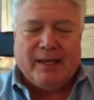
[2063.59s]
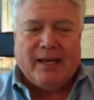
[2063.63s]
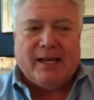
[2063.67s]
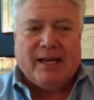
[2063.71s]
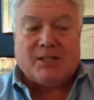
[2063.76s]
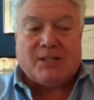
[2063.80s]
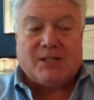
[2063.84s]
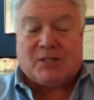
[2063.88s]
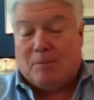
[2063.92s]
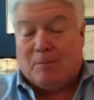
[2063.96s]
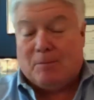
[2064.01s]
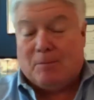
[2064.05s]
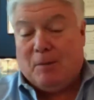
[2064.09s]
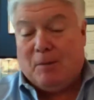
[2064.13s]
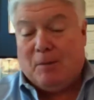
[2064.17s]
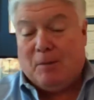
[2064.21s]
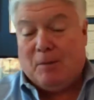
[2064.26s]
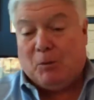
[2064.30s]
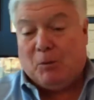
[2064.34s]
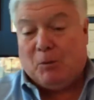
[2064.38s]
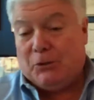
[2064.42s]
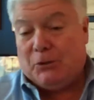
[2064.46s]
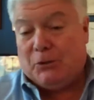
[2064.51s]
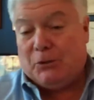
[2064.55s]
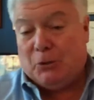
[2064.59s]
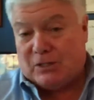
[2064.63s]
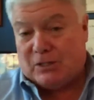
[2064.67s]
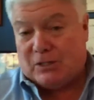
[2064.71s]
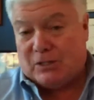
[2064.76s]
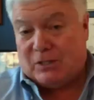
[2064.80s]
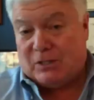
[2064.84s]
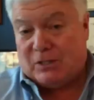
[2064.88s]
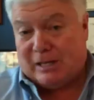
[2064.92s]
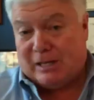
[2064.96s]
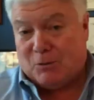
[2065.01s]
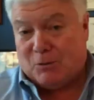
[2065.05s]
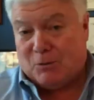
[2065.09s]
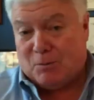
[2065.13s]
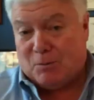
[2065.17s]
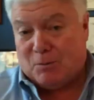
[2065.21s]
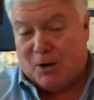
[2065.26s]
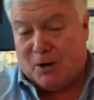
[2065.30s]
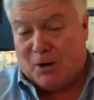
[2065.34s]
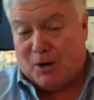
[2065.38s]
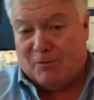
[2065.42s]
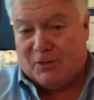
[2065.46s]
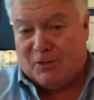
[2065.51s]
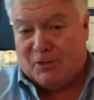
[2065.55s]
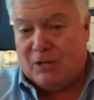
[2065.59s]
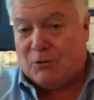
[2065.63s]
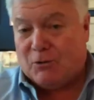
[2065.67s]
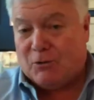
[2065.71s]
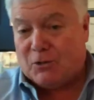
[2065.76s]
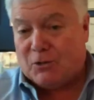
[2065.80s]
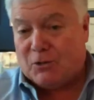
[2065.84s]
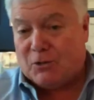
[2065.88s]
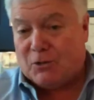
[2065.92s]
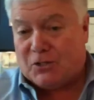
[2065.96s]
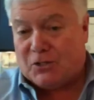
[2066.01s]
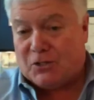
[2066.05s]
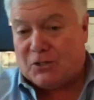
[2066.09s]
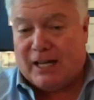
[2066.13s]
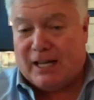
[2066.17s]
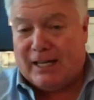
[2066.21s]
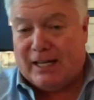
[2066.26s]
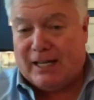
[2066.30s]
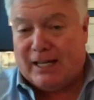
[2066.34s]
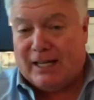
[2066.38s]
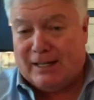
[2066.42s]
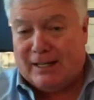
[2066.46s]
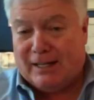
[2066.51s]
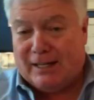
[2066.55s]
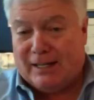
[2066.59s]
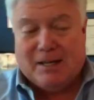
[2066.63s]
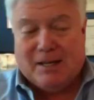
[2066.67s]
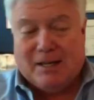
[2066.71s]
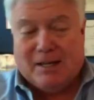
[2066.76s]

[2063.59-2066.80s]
And some people will do it. It's like we're part of a secret society.